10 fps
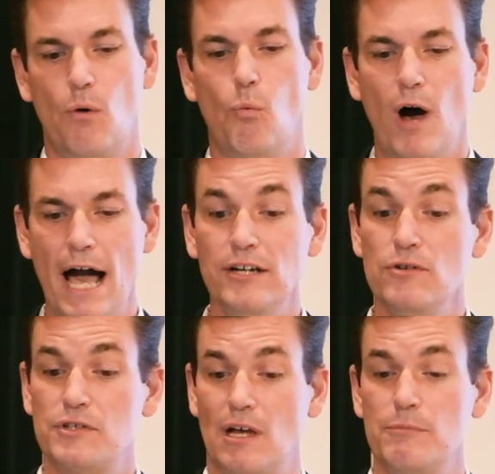Why do
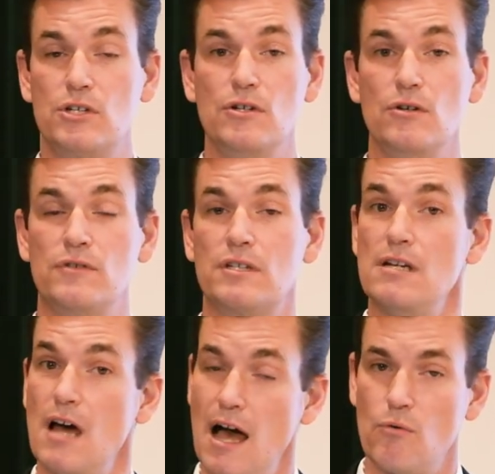some students
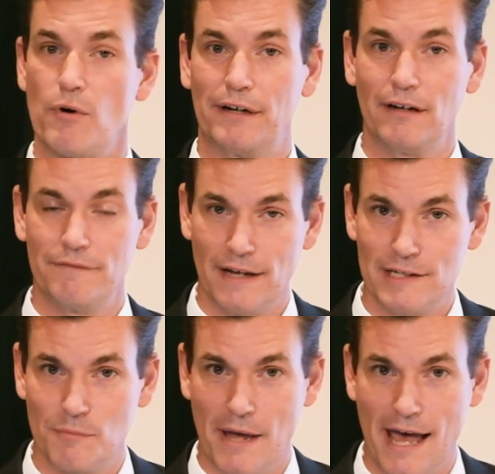not wear a
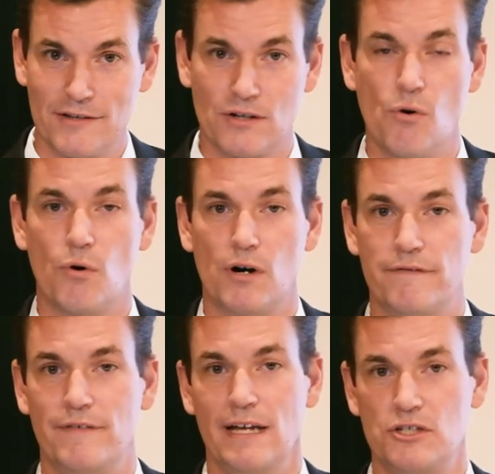face mask or a
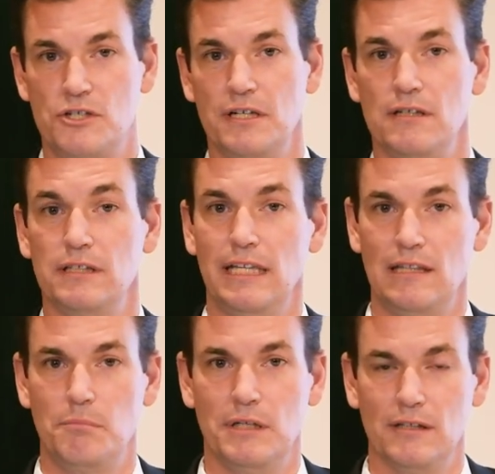face shield in
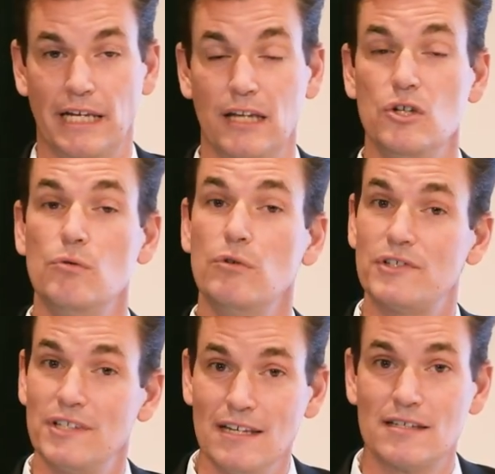the building? And you will
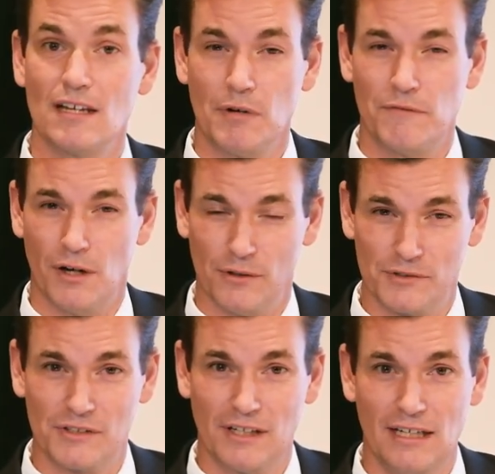see some of
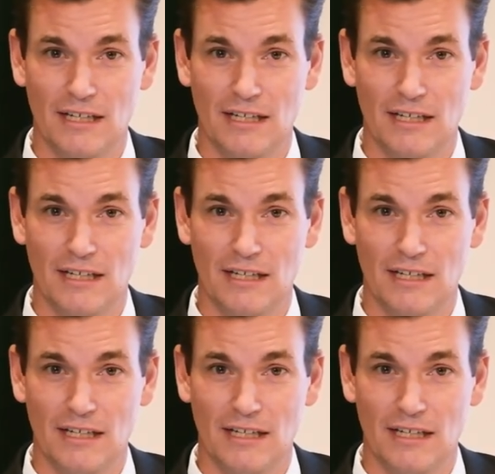those.